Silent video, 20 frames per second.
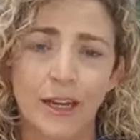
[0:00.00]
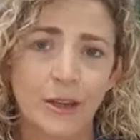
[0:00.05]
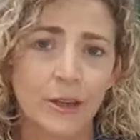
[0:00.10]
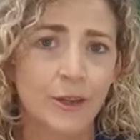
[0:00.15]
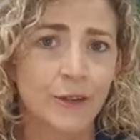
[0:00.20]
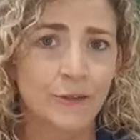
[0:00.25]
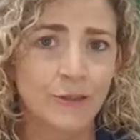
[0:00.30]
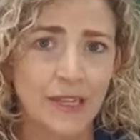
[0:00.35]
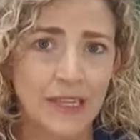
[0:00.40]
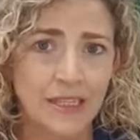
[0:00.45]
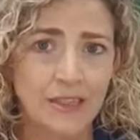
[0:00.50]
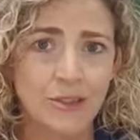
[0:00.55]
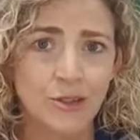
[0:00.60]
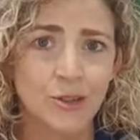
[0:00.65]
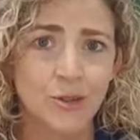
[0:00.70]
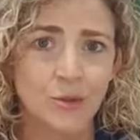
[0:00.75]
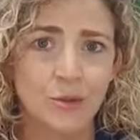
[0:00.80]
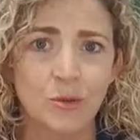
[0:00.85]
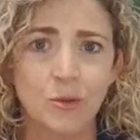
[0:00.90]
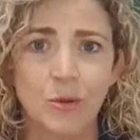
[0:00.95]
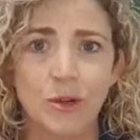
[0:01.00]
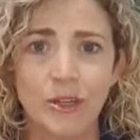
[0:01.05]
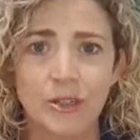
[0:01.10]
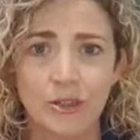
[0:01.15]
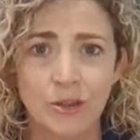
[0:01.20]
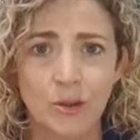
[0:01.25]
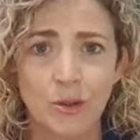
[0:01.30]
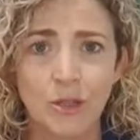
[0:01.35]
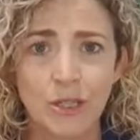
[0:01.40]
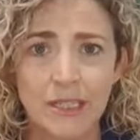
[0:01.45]
lot of things to do with work,
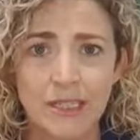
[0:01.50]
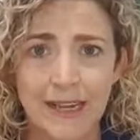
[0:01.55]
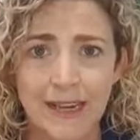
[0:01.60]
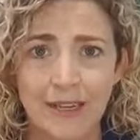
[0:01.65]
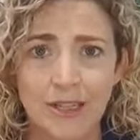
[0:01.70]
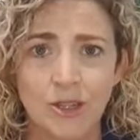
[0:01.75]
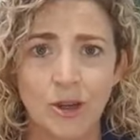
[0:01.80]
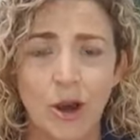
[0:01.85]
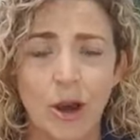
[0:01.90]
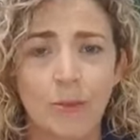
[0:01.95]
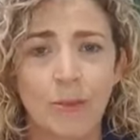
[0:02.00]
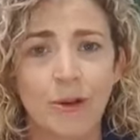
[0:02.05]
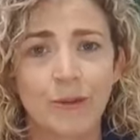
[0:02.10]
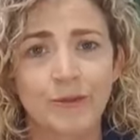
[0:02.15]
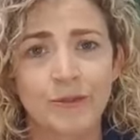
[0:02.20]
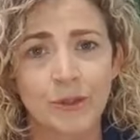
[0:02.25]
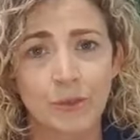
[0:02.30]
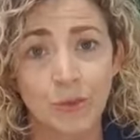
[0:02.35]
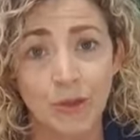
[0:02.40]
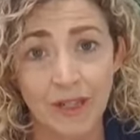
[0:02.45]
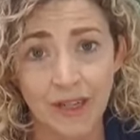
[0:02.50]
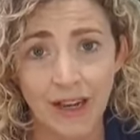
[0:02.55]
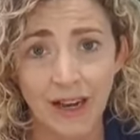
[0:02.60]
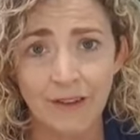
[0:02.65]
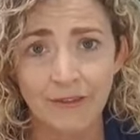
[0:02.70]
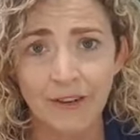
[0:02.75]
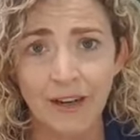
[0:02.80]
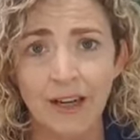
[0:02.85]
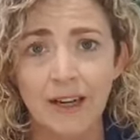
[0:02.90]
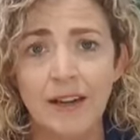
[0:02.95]
so couldn't take time off to
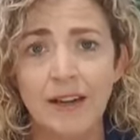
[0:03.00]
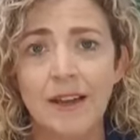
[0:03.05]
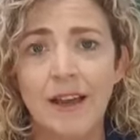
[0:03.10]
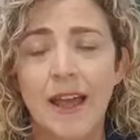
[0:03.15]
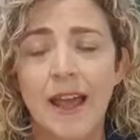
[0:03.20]
recover.